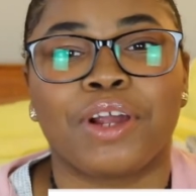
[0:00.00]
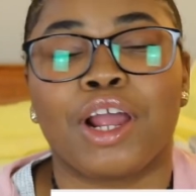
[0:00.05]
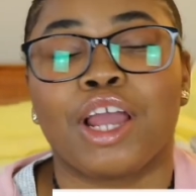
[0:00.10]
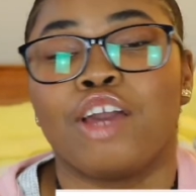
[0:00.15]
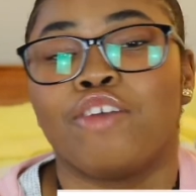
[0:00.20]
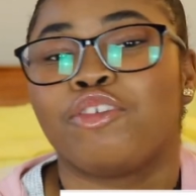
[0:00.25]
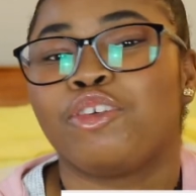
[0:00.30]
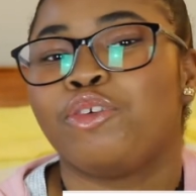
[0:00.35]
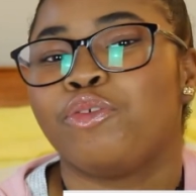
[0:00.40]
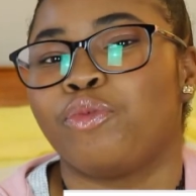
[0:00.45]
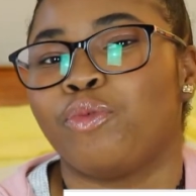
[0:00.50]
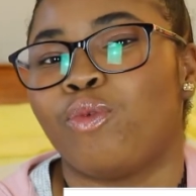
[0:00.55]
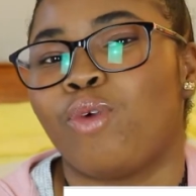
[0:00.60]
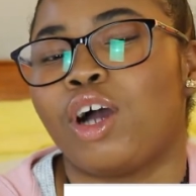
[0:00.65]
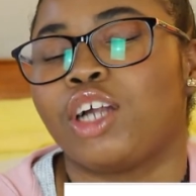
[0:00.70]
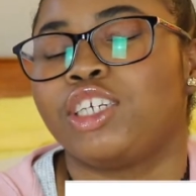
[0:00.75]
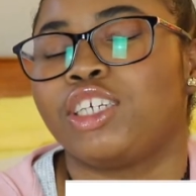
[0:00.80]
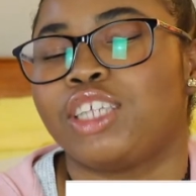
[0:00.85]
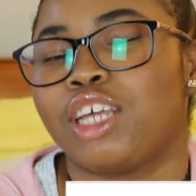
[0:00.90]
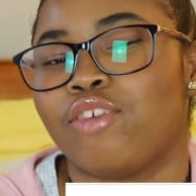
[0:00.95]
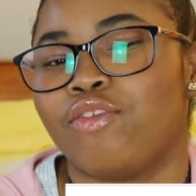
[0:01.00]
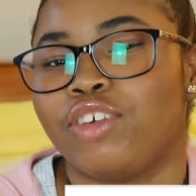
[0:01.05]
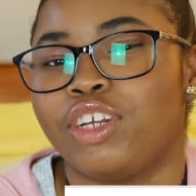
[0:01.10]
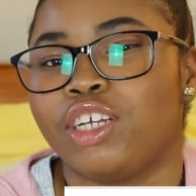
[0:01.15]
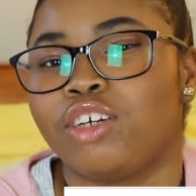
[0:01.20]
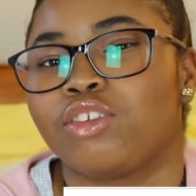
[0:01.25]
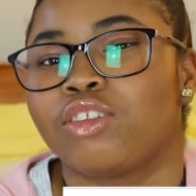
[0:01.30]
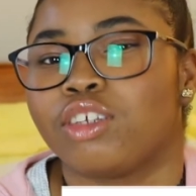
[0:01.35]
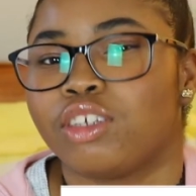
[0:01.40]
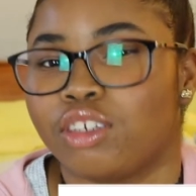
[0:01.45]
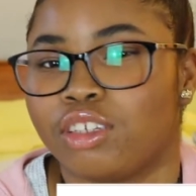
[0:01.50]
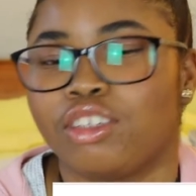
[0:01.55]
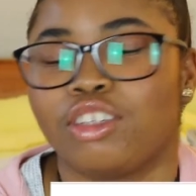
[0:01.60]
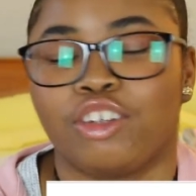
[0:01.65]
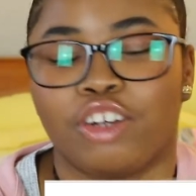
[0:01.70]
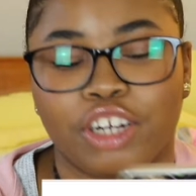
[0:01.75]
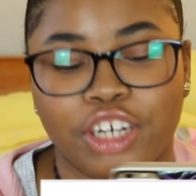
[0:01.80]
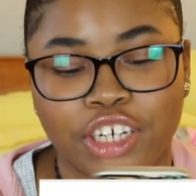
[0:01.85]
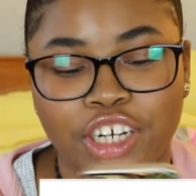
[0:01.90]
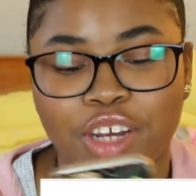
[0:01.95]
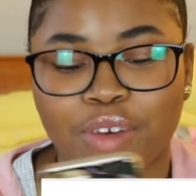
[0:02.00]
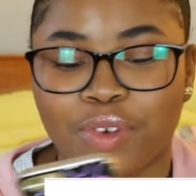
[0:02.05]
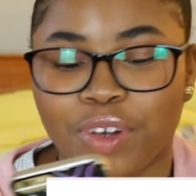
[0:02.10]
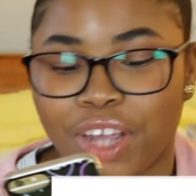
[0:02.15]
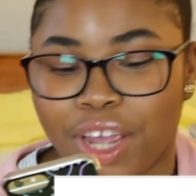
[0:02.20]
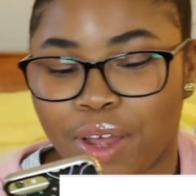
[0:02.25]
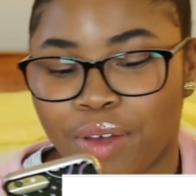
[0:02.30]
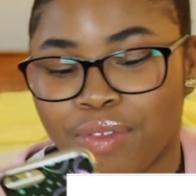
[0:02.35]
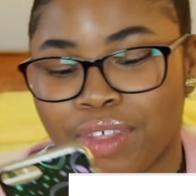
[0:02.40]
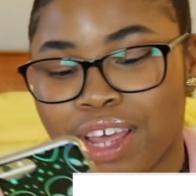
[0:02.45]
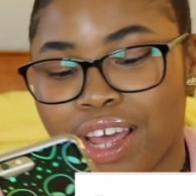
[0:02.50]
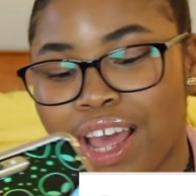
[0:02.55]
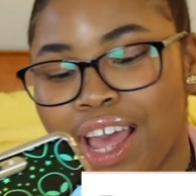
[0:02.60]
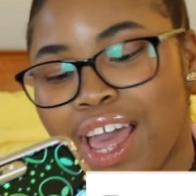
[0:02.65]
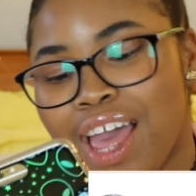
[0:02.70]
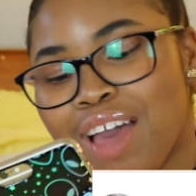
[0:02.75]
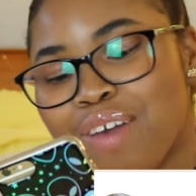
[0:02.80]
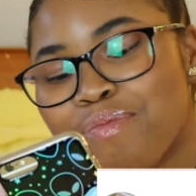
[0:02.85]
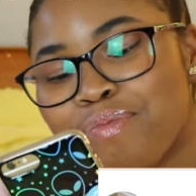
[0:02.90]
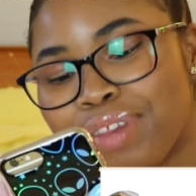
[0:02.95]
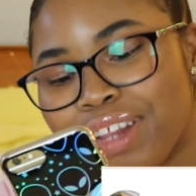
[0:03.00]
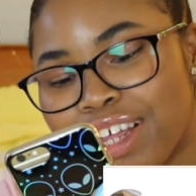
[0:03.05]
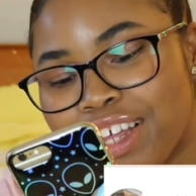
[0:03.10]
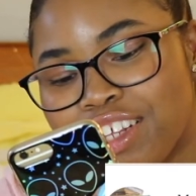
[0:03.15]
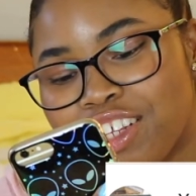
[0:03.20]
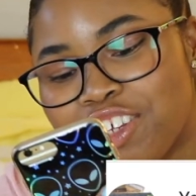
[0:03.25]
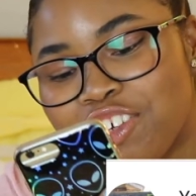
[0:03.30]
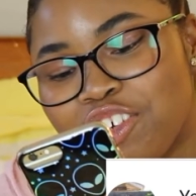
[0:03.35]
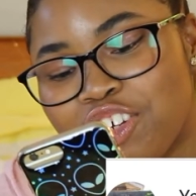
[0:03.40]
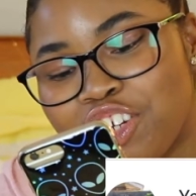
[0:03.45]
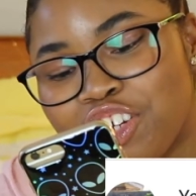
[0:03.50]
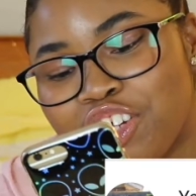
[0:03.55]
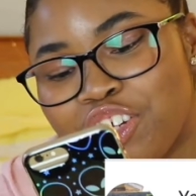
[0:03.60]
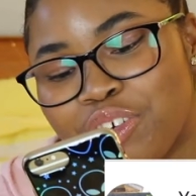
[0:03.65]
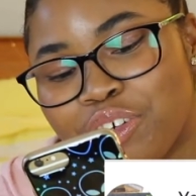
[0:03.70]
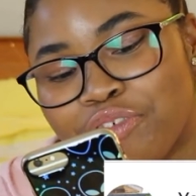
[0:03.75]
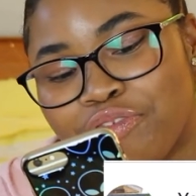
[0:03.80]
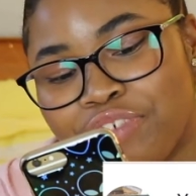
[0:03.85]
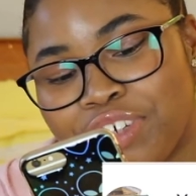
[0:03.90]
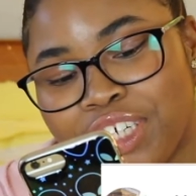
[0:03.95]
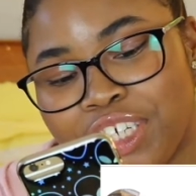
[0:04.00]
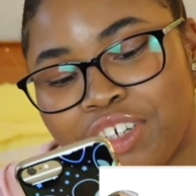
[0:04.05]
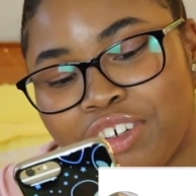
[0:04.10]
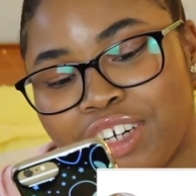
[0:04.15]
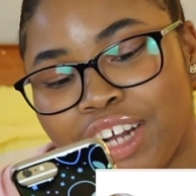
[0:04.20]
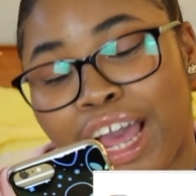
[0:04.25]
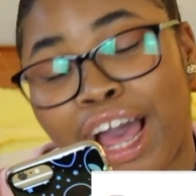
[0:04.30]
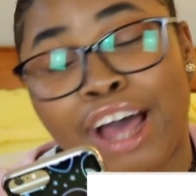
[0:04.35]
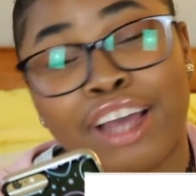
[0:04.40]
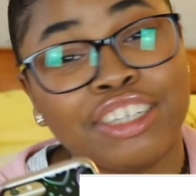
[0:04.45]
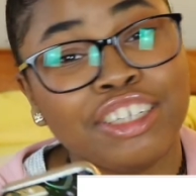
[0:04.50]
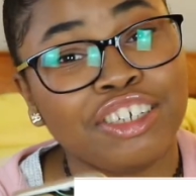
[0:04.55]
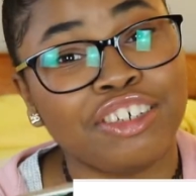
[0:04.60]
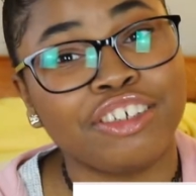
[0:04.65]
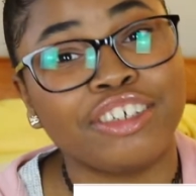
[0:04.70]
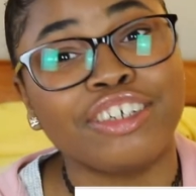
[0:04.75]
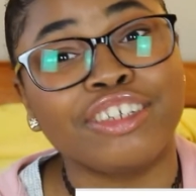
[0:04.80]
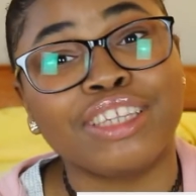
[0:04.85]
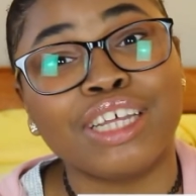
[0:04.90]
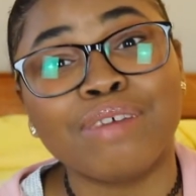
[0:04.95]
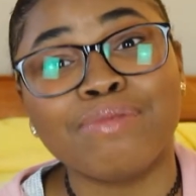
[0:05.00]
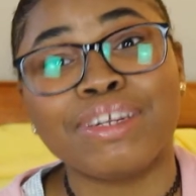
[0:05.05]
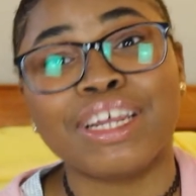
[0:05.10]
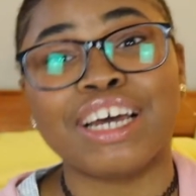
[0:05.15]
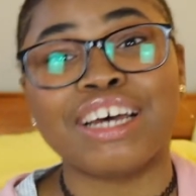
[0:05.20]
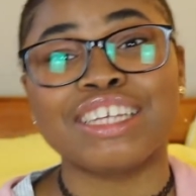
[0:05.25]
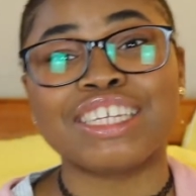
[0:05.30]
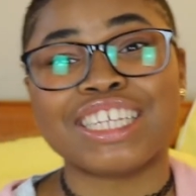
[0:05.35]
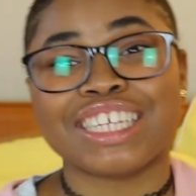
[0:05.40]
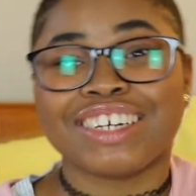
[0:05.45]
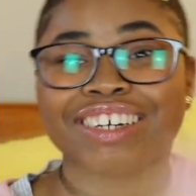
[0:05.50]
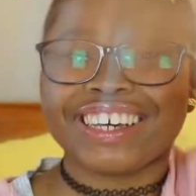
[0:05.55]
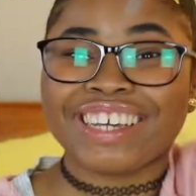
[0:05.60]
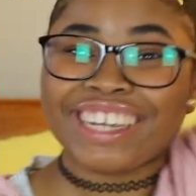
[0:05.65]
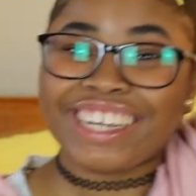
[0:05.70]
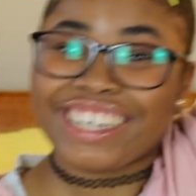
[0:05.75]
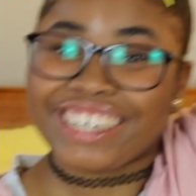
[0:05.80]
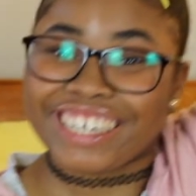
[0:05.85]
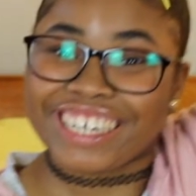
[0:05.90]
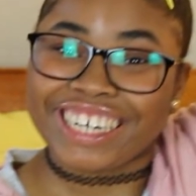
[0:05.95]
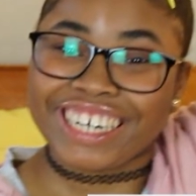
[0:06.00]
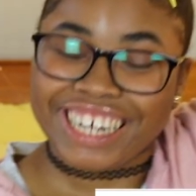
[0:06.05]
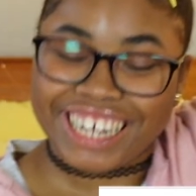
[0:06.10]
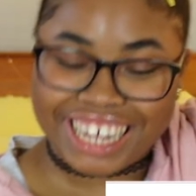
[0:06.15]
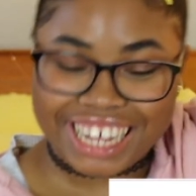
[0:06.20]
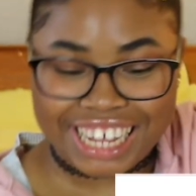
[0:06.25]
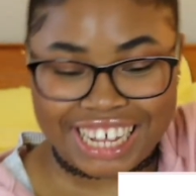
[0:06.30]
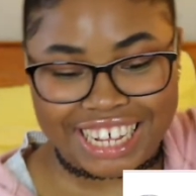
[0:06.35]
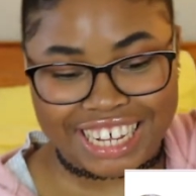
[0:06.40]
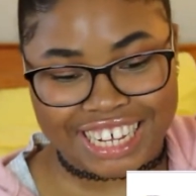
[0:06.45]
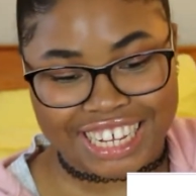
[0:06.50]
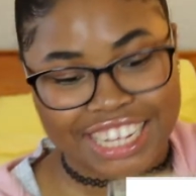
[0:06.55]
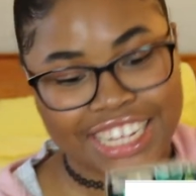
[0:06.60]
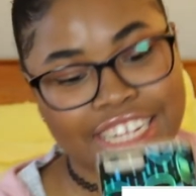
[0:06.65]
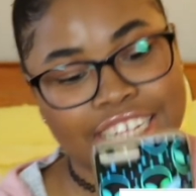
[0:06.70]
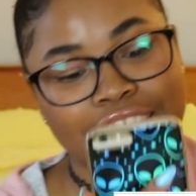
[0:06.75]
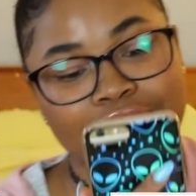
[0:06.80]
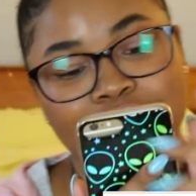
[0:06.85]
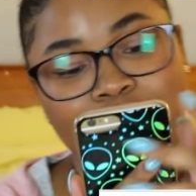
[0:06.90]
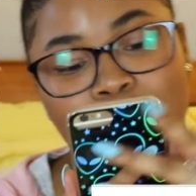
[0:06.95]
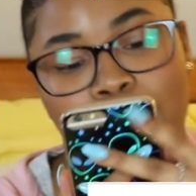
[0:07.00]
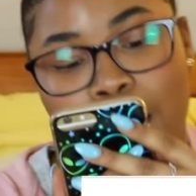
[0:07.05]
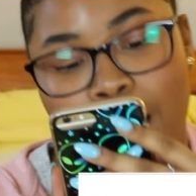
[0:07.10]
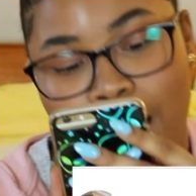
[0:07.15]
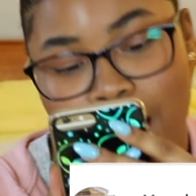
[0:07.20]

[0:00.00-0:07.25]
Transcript: if you watched that video, then you already know. Okay. Plus, you should do a video on how you do your thumbnails. So here it is.